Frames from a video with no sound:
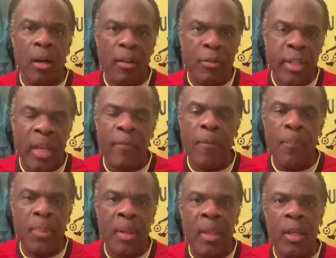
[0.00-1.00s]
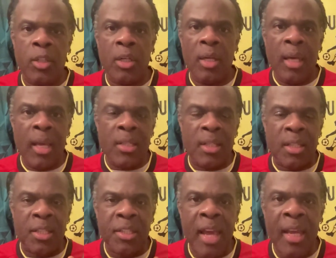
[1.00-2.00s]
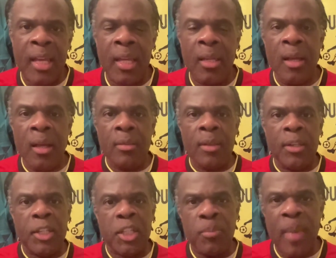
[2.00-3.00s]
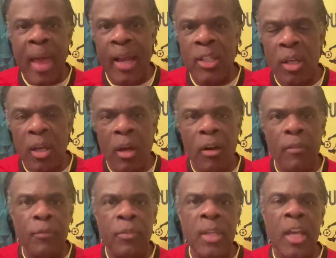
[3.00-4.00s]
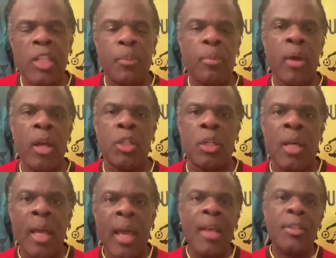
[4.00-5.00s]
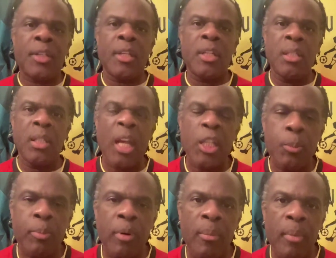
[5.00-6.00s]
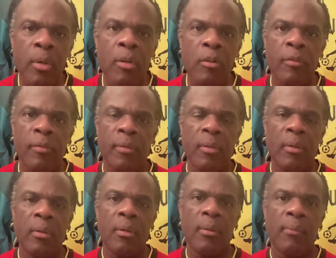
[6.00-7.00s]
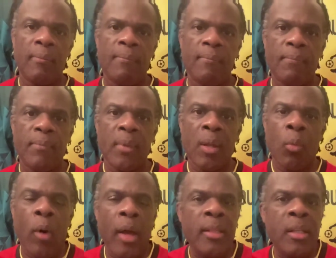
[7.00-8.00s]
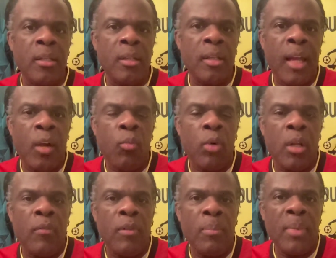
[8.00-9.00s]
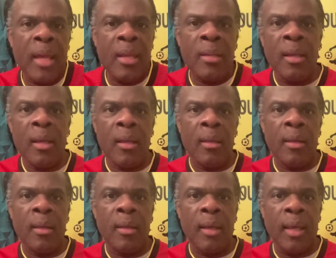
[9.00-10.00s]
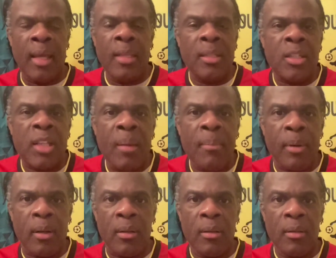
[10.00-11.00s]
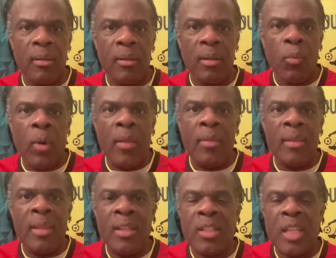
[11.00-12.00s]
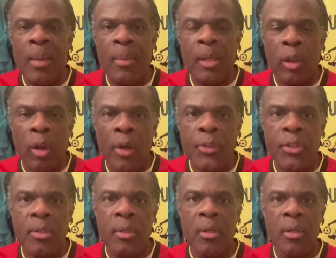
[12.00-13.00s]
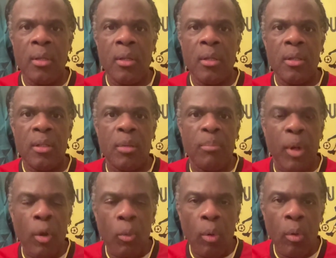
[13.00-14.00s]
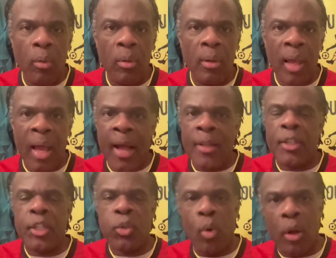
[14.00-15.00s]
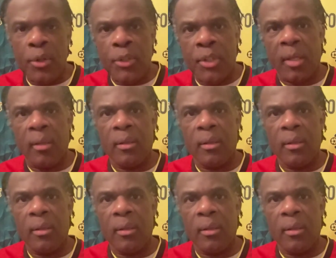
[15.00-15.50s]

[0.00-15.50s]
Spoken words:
of Slaven Bilic is a sacking that smacks of desperation. It's a desperate move. Why didn't you get rid of him then in December when this team had lost to Millwall and Swansea?